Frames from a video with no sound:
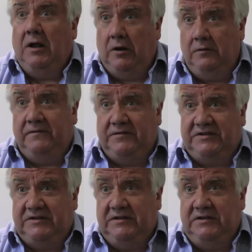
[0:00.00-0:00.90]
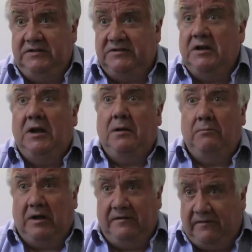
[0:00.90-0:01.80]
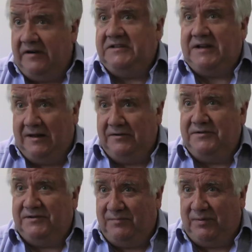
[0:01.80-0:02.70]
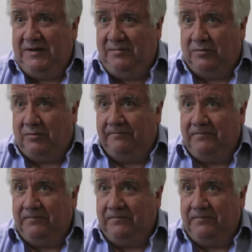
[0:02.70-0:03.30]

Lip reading: overseas by very talented people.